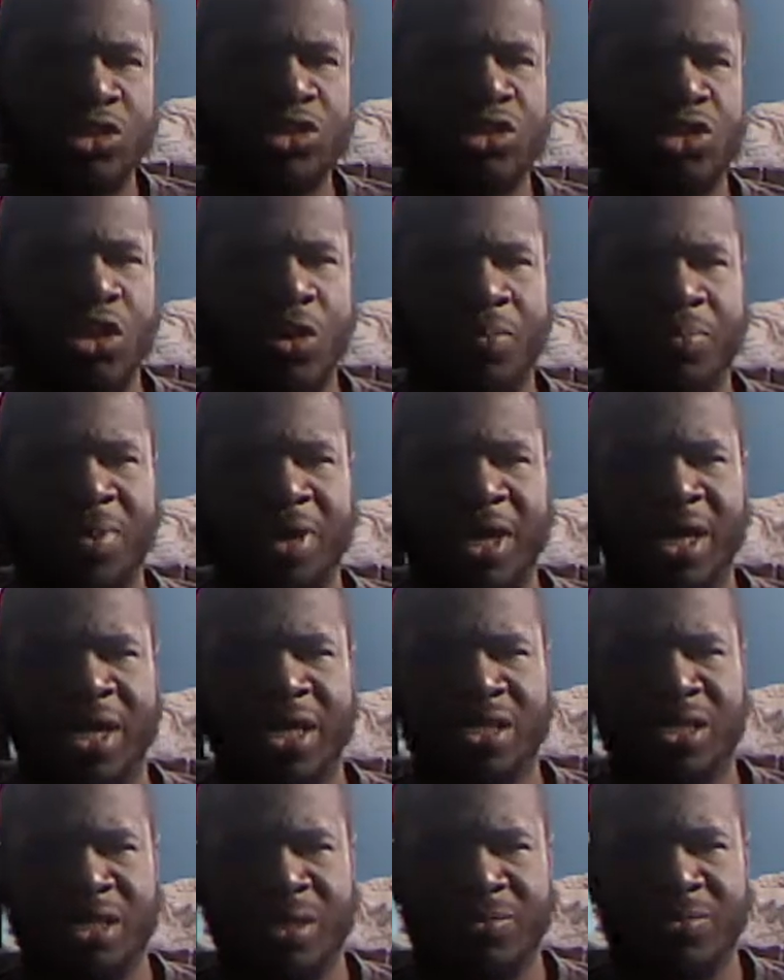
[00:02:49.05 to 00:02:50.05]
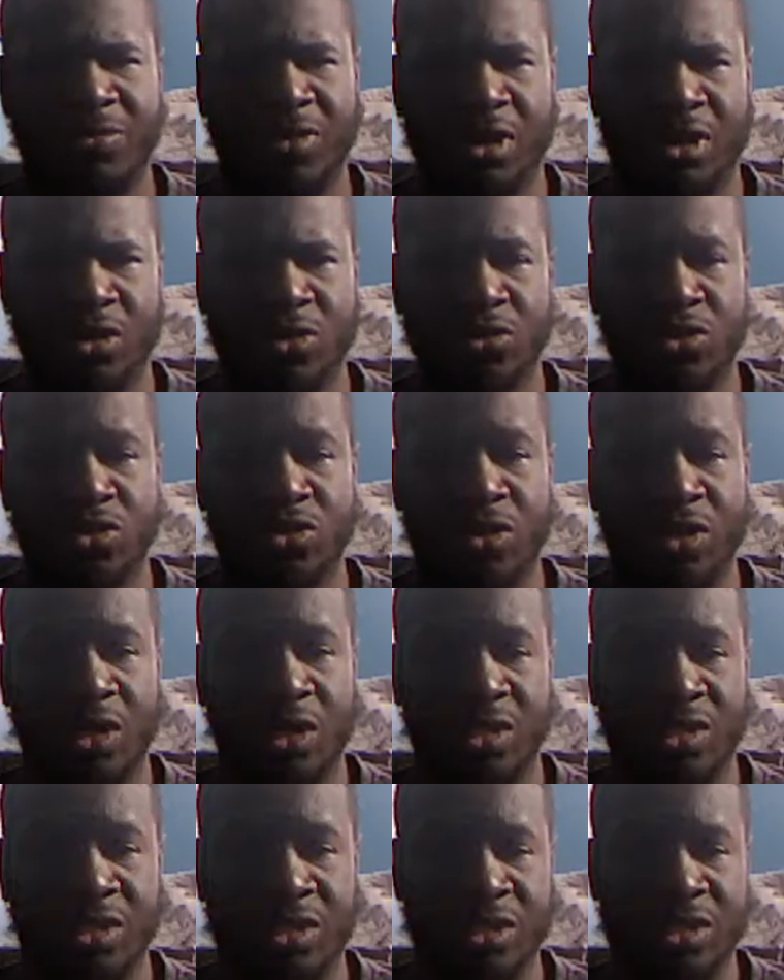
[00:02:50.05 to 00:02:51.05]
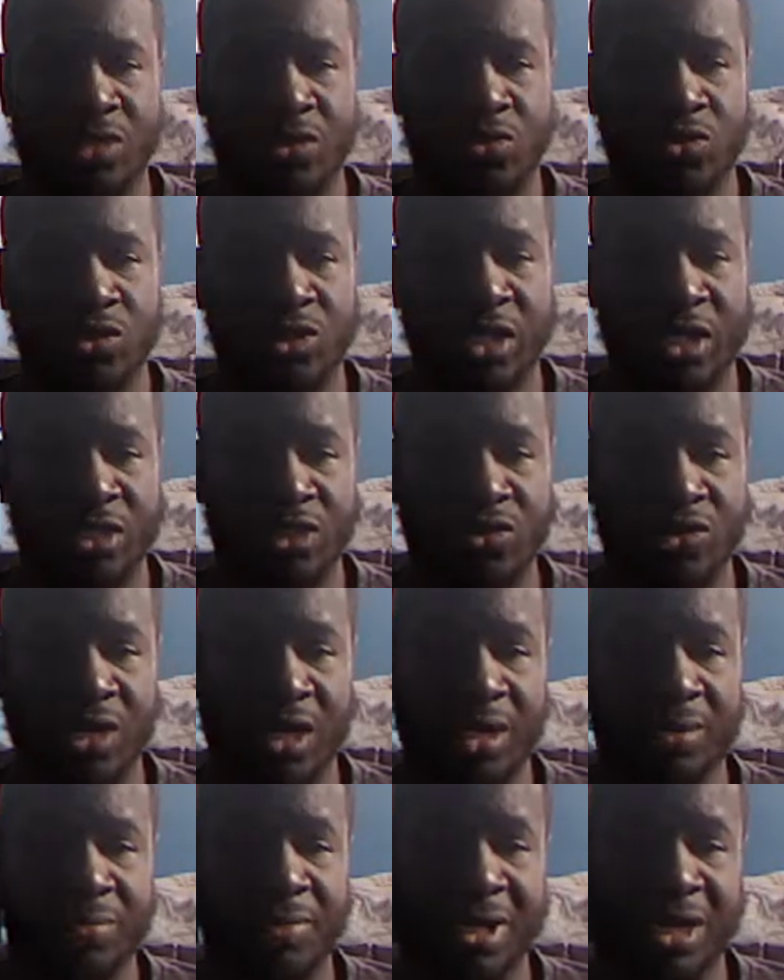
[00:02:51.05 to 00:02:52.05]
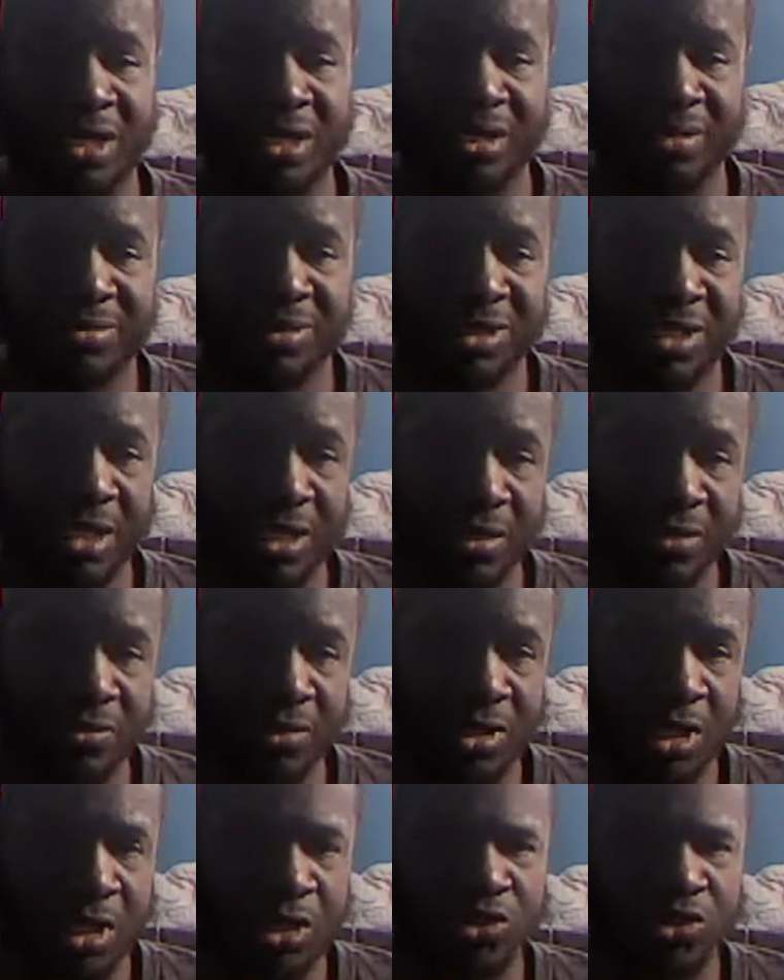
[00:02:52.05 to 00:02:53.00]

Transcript: Don't be against your brother or sister that's trying to better themselves,